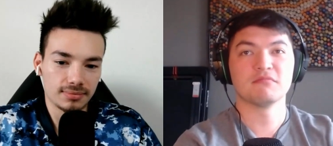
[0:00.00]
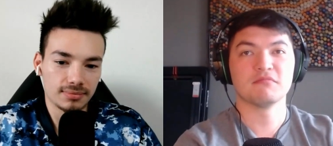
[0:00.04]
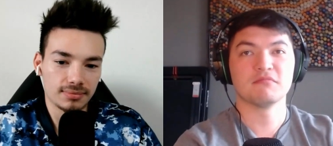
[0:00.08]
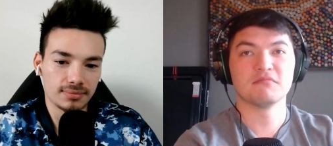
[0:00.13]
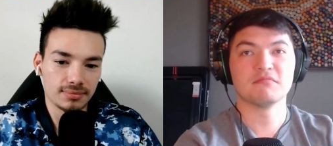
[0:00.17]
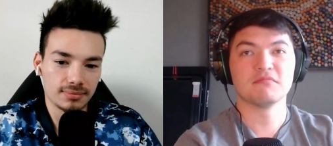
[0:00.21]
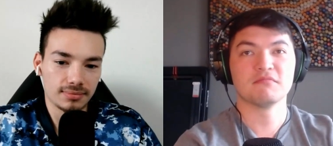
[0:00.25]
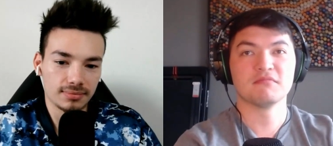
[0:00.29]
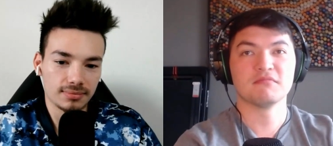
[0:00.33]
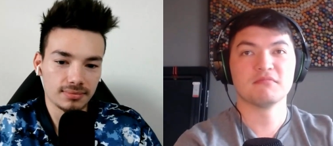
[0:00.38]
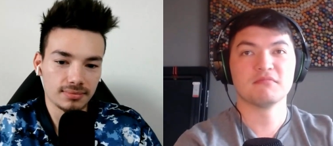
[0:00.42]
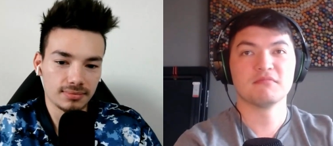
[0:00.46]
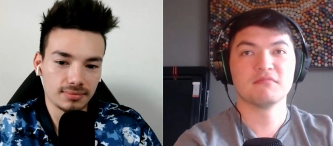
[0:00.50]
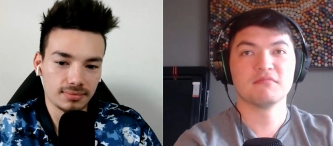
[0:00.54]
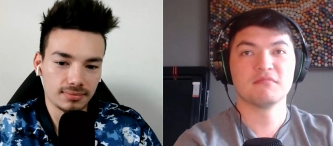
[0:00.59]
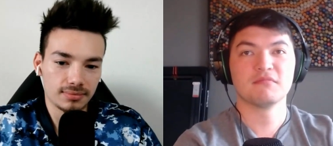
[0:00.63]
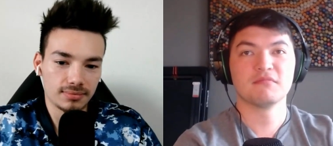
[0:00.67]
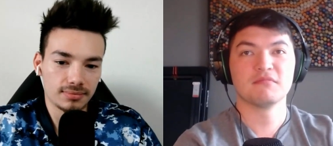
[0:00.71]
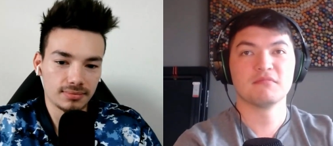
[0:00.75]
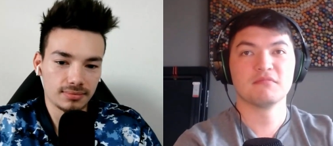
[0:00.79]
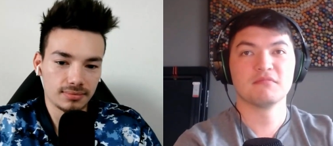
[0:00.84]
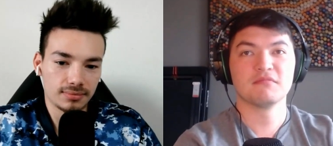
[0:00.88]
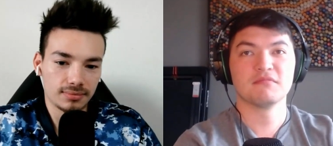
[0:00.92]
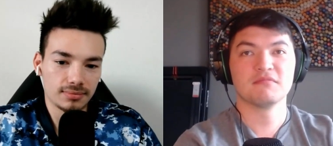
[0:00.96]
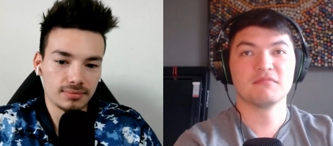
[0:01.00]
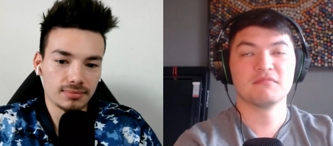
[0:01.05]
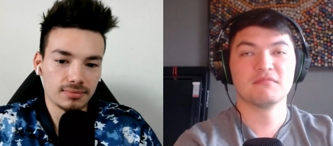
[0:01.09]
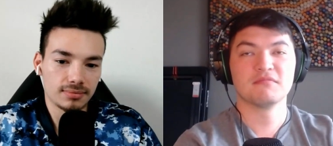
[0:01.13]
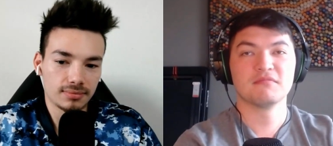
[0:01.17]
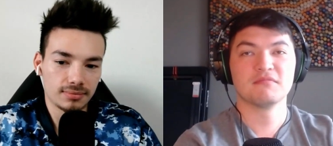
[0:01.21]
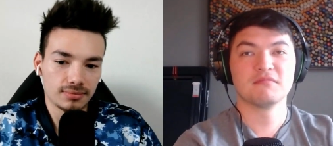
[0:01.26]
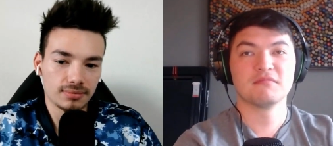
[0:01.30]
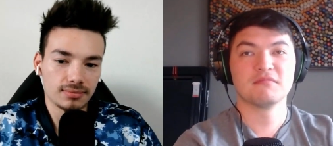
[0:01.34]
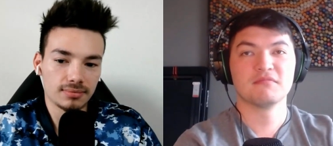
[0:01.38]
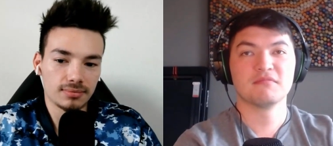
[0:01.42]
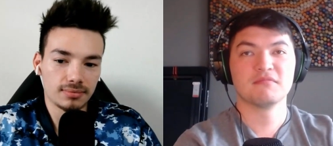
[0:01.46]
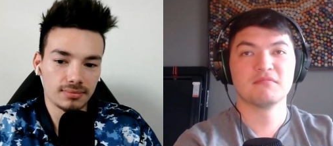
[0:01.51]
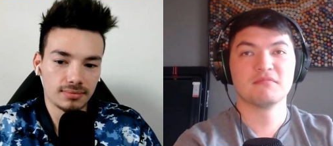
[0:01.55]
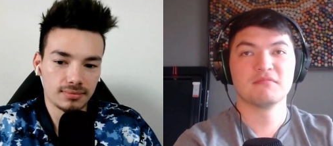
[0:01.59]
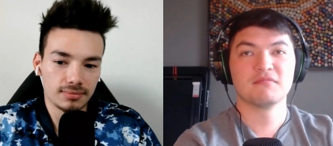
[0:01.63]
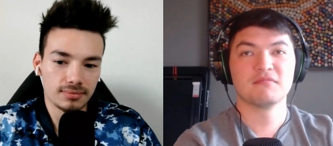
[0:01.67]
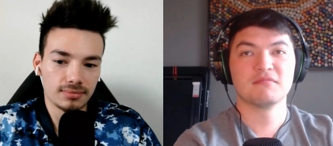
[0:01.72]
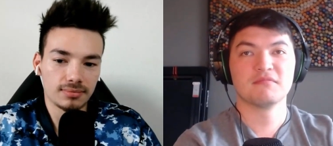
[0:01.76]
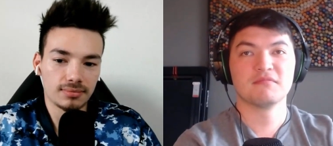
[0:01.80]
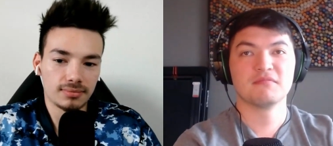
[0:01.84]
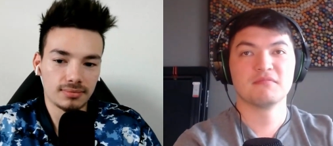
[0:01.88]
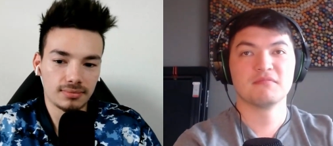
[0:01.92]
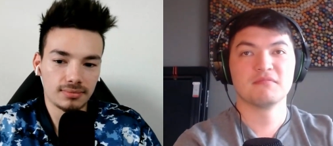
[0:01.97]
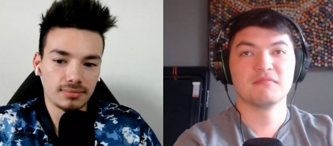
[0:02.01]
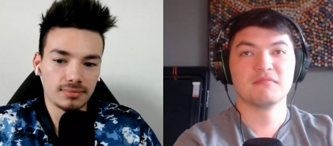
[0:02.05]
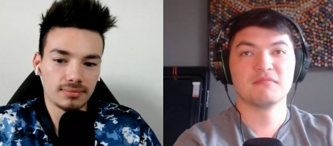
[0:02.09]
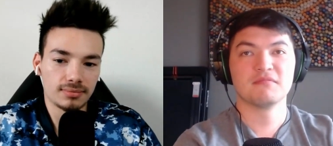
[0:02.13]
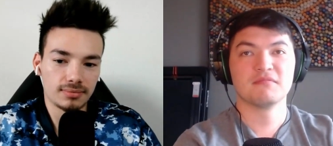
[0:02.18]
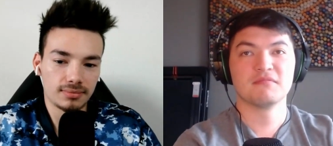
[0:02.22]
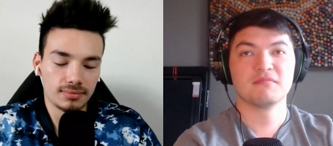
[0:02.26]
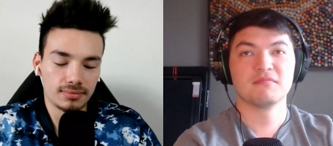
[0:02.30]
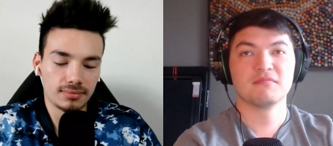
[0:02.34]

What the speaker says: [no speech]